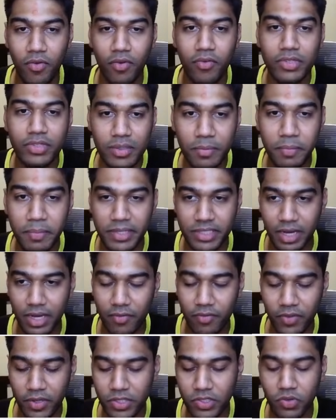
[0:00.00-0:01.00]
simple stuff,
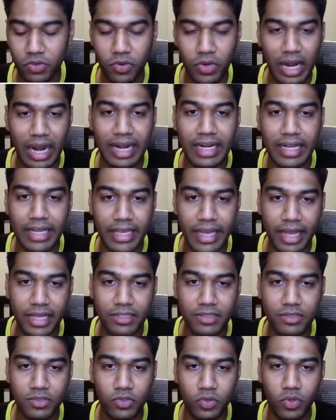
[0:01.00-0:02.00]
you're just going to write
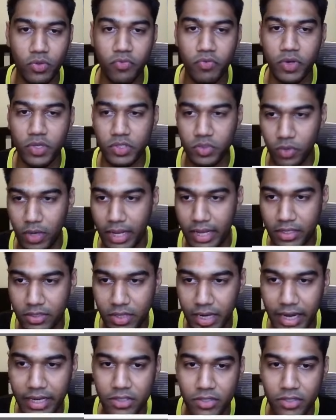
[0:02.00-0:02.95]
yes to the first two links, right?